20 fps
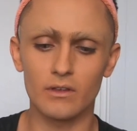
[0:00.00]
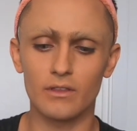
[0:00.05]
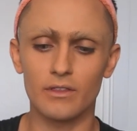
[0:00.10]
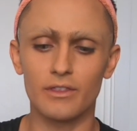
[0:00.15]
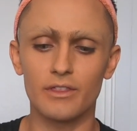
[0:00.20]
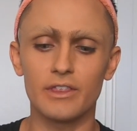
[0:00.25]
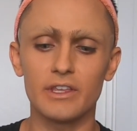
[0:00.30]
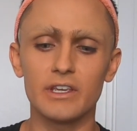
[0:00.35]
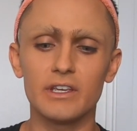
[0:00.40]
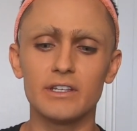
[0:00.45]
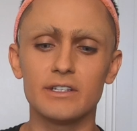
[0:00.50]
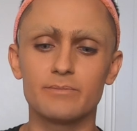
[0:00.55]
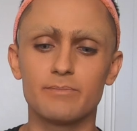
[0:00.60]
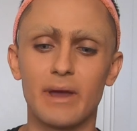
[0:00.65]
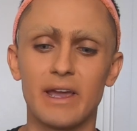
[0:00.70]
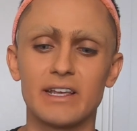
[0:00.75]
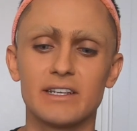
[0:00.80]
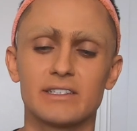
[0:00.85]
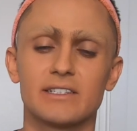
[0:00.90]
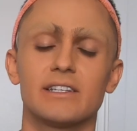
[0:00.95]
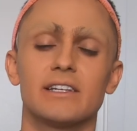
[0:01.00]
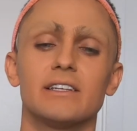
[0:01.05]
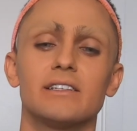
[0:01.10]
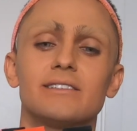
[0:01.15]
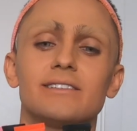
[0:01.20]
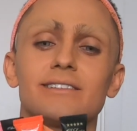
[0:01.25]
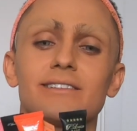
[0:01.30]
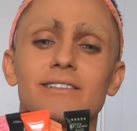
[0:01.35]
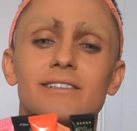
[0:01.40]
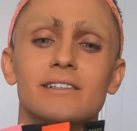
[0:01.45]
these
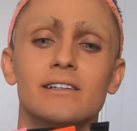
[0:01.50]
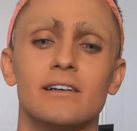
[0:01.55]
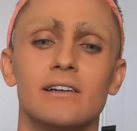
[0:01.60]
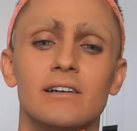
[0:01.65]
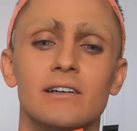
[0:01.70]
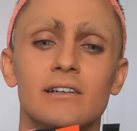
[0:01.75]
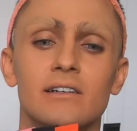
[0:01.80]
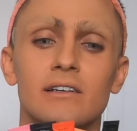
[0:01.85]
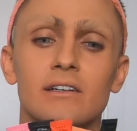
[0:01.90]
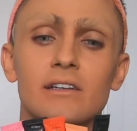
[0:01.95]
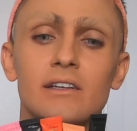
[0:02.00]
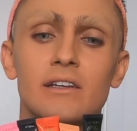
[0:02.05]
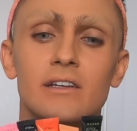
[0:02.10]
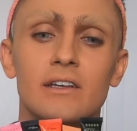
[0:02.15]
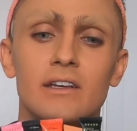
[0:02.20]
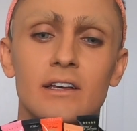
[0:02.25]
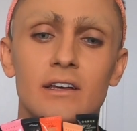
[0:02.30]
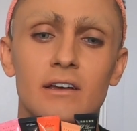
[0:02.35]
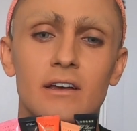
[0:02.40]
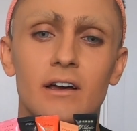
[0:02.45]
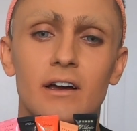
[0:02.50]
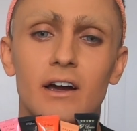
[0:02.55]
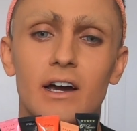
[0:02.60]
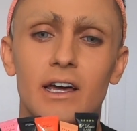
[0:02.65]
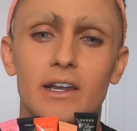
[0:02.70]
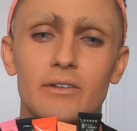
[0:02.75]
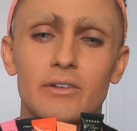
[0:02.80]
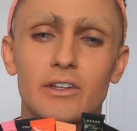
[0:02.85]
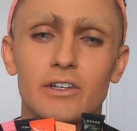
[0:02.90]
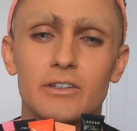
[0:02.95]
bases,
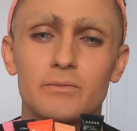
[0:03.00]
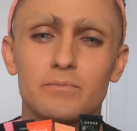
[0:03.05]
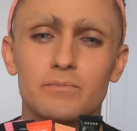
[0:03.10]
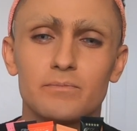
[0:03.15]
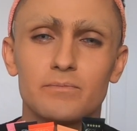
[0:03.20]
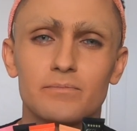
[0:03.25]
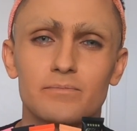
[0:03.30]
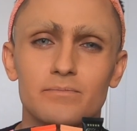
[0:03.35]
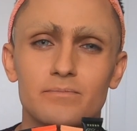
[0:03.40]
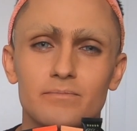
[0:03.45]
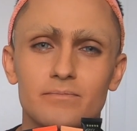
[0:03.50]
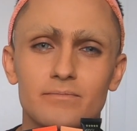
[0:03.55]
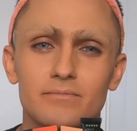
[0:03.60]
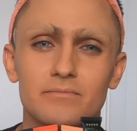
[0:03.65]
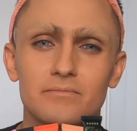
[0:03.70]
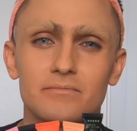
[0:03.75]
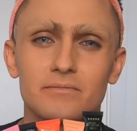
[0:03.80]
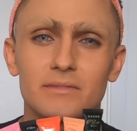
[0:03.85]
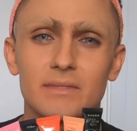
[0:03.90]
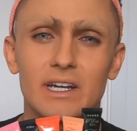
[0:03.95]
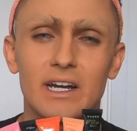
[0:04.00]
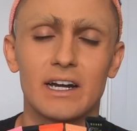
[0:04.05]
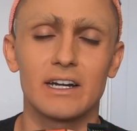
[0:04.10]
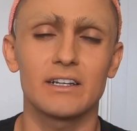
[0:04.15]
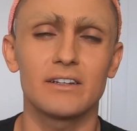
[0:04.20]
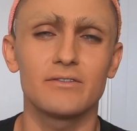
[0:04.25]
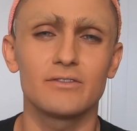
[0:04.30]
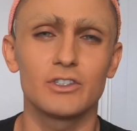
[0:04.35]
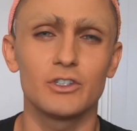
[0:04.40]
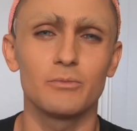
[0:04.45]
and I'm going to kind
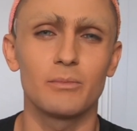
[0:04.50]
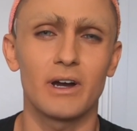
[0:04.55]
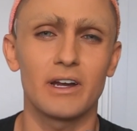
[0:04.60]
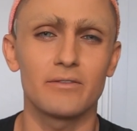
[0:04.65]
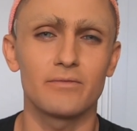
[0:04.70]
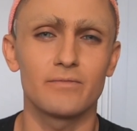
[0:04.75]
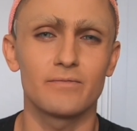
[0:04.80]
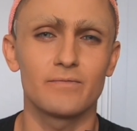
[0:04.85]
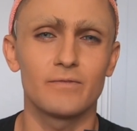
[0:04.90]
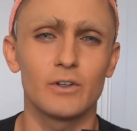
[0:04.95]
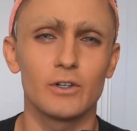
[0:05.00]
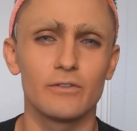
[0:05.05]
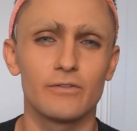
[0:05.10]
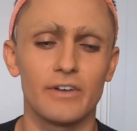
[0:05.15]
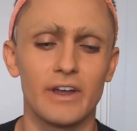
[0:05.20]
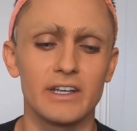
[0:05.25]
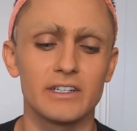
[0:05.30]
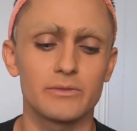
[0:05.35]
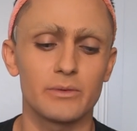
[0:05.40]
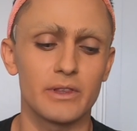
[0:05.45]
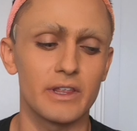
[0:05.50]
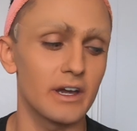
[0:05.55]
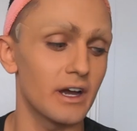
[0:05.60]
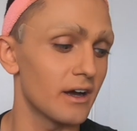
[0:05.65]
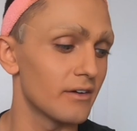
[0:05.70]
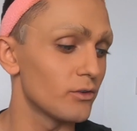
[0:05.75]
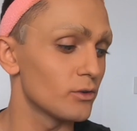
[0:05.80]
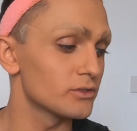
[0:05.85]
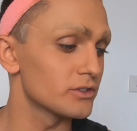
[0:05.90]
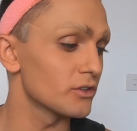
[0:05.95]
of do my full face with it.
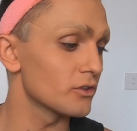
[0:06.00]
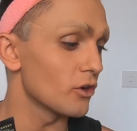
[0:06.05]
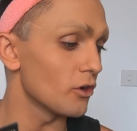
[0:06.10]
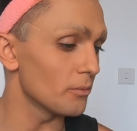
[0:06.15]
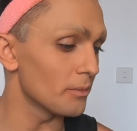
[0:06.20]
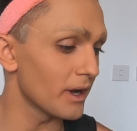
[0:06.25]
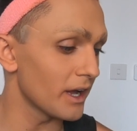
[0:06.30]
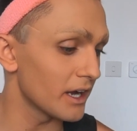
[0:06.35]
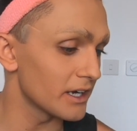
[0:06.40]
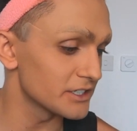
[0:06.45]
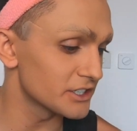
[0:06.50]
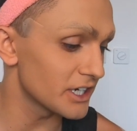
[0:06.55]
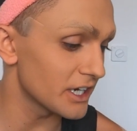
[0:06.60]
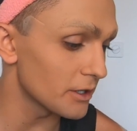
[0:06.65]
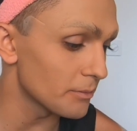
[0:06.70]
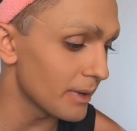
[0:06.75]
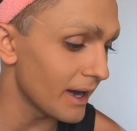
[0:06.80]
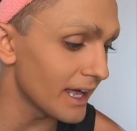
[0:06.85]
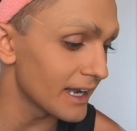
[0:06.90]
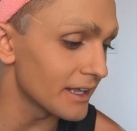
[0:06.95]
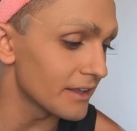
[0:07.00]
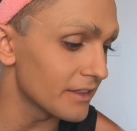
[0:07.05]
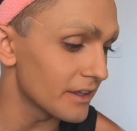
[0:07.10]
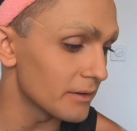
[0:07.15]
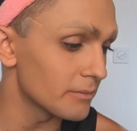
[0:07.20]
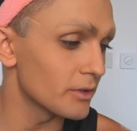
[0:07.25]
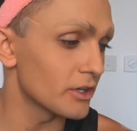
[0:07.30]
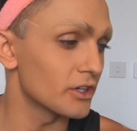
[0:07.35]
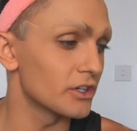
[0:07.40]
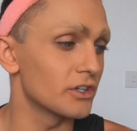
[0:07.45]
I've also got my eyeshadow palette that
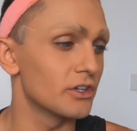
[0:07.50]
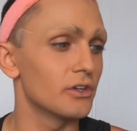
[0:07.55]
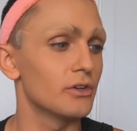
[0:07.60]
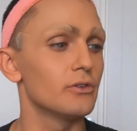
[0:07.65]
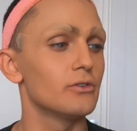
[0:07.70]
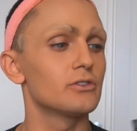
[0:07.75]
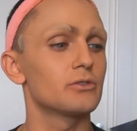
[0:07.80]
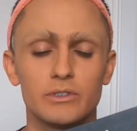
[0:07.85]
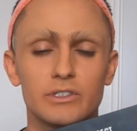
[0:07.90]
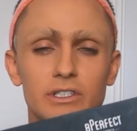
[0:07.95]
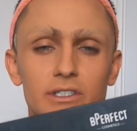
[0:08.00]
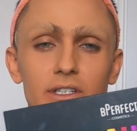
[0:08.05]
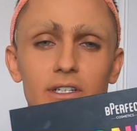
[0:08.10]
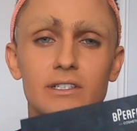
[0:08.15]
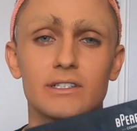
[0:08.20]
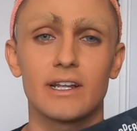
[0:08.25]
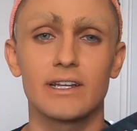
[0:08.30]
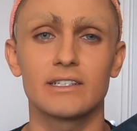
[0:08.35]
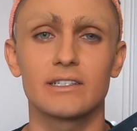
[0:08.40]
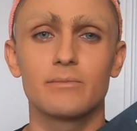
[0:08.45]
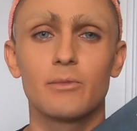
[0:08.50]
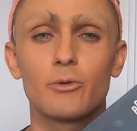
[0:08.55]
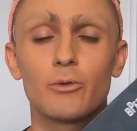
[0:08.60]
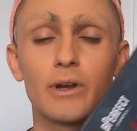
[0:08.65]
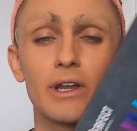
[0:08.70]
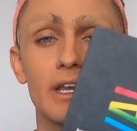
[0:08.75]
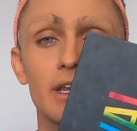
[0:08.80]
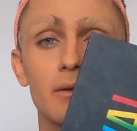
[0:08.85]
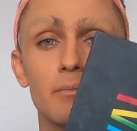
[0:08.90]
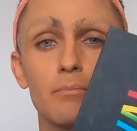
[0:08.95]
I'm going to use, which is a
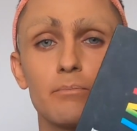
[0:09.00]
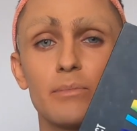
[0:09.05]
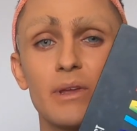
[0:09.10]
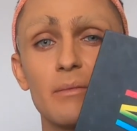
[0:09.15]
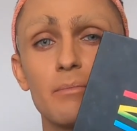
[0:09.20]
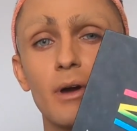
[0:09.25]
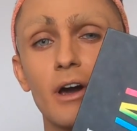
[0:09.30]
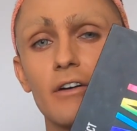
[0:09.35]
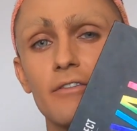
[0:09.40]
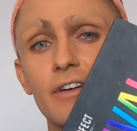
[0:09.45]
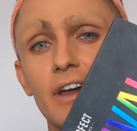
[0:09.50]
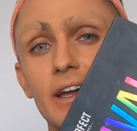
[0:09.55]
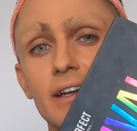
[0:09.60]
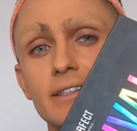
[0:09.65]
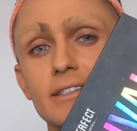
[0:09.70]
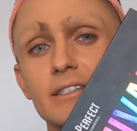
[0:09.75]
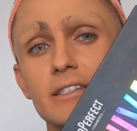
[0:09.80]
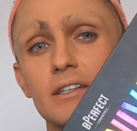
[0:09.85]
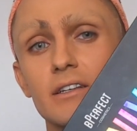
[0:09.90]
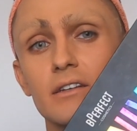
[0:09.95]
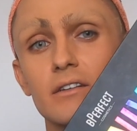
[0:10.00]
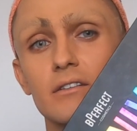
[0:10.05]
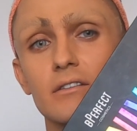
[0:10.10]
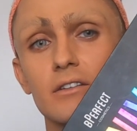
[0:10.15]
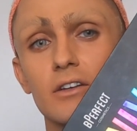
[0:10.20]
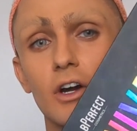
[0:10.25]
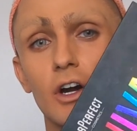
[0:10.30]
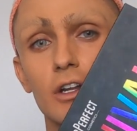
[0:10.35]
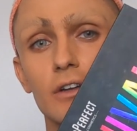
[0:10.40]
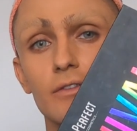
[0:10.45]
Stacey Bperfect
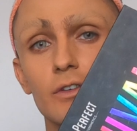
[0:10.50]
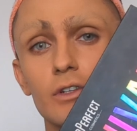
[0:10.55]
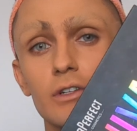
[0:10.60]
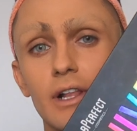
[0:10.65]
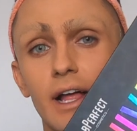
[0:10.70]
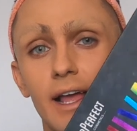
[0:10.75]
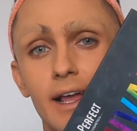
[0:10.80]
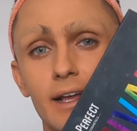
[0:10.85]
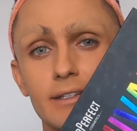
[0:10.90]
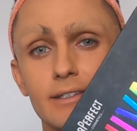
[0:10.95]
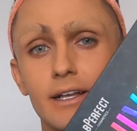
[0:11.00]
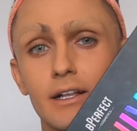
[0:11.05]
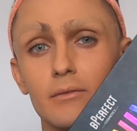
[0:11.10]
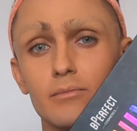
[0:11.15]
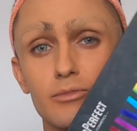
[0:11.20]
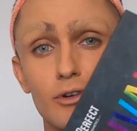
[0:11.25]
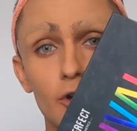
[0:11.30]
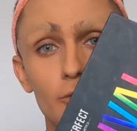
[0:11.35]
Carnival XL Pro